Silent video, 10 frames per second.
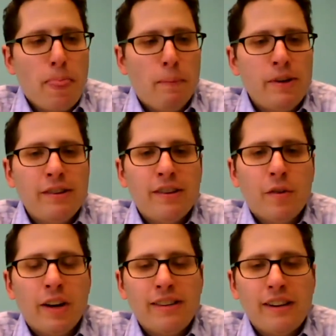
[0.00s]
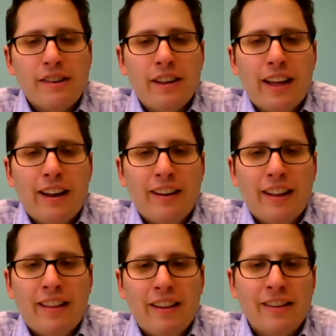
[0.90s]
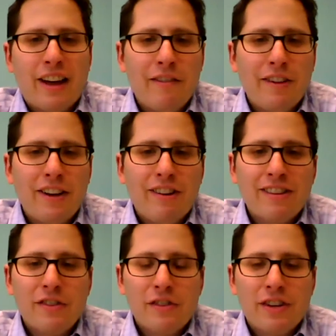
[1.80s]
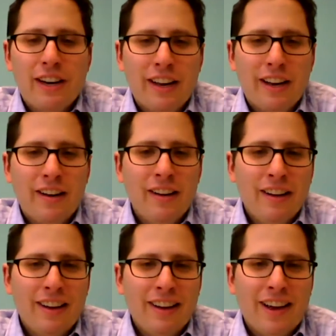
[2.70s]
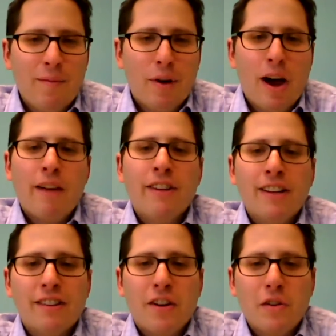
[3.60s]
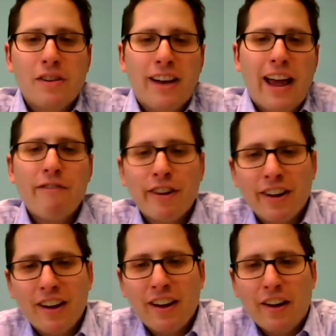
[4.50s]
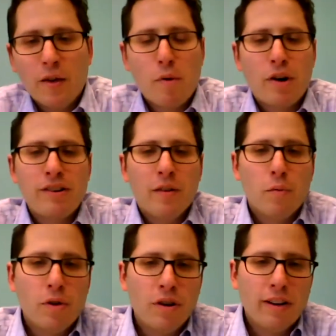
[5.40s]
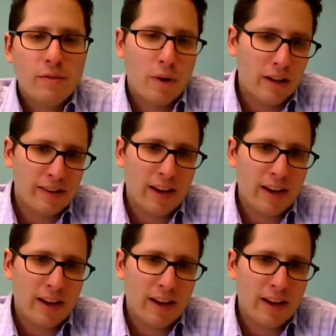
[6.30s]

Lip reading: which is an organization that does conflict resolution in conflict zones in Africa and other parts of the world, as well as